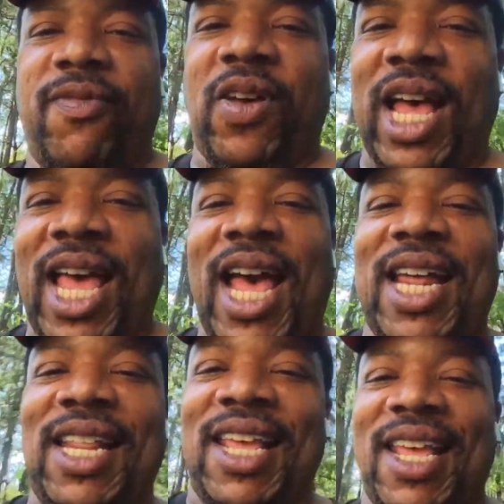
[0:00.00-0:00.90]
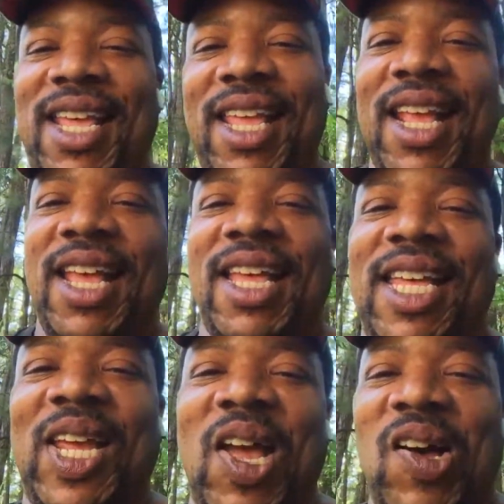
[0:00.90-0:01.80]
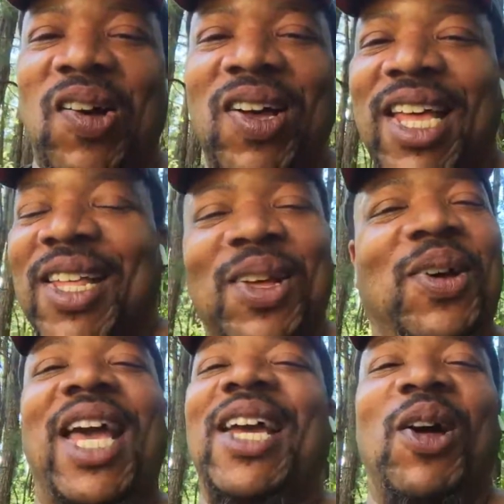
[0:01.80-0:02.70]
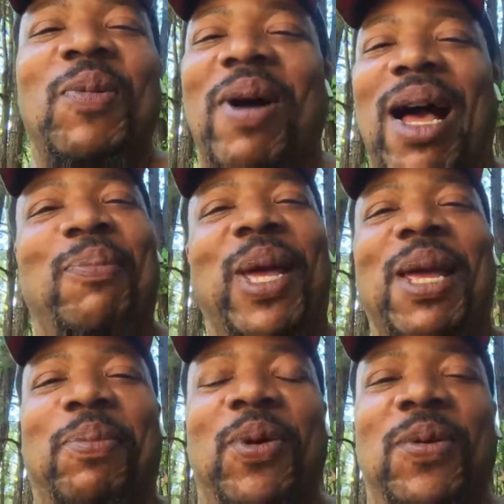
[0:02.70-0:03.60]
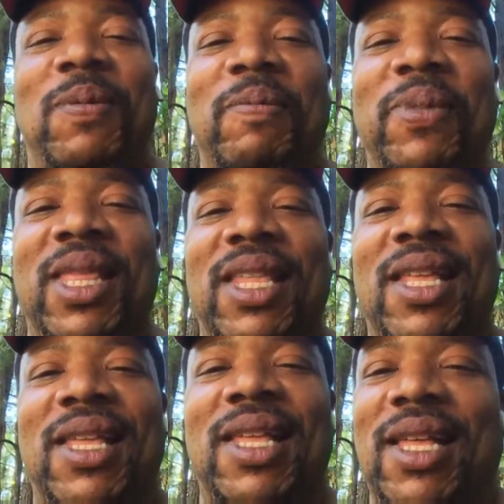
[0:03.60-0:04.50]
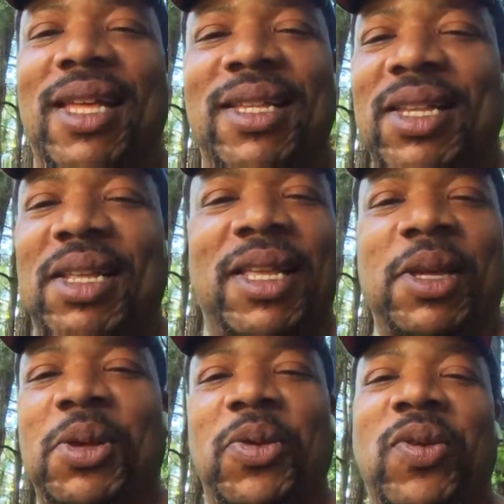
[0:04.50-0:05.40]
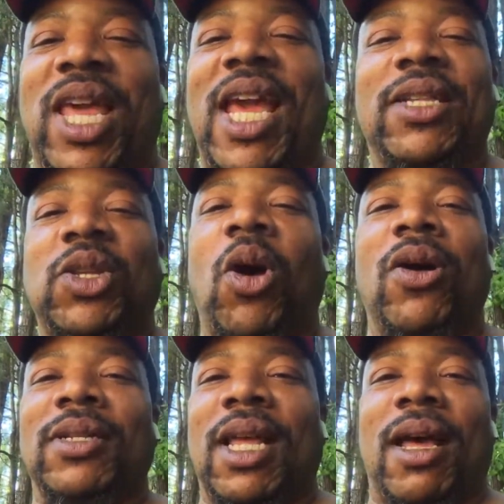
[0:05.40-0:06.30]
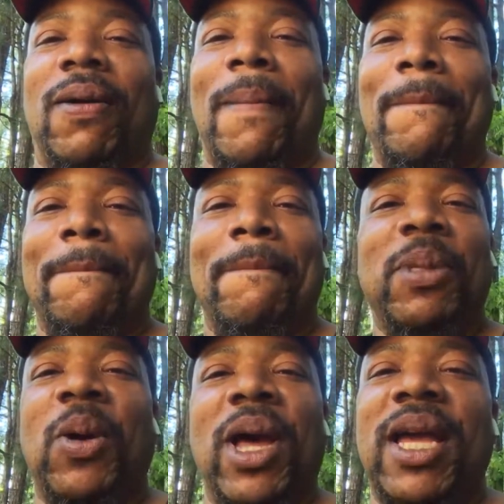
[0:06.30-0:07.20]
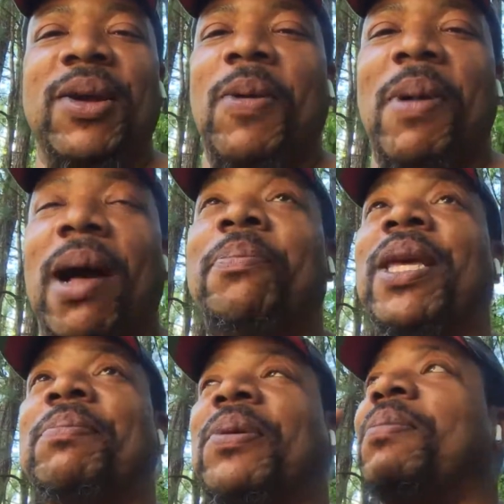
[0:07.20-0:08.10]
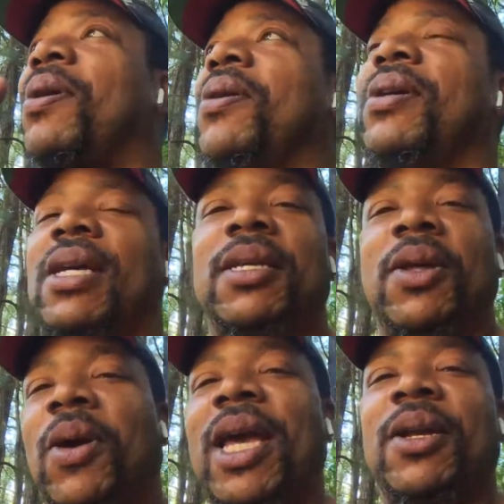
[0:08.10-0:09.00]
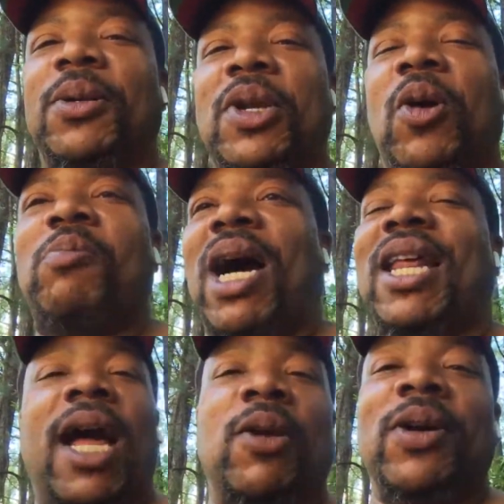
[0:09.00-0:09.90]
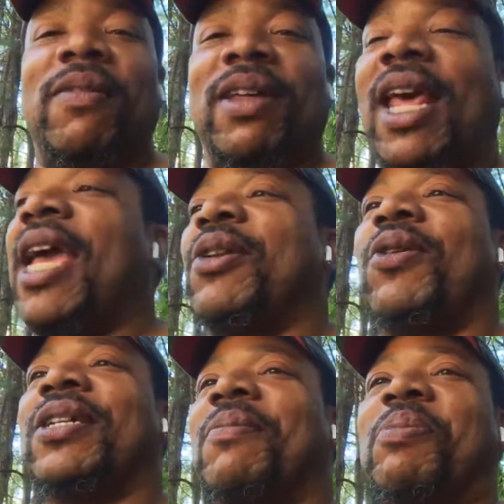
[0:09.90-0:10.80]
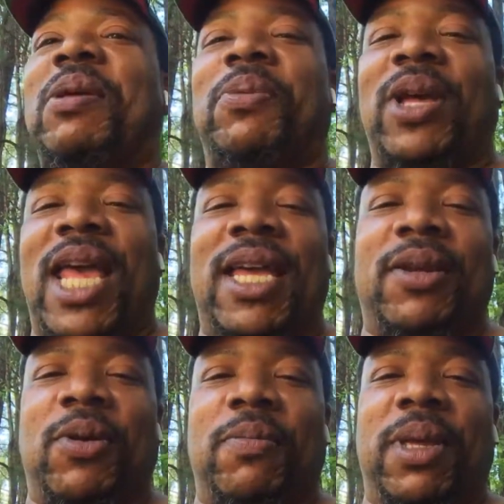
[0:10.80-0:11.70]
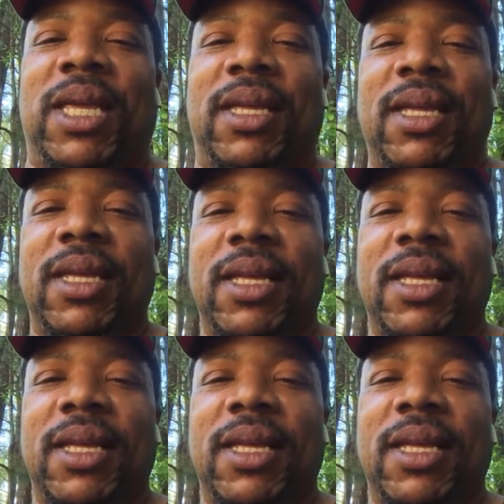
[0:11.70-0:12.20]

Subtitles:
Fuck out of here. Yo, don't hate on my people. You can't talk now. Don't hate on my people, bro. Don't hate on nobody. I don't even hate on them people hating on me.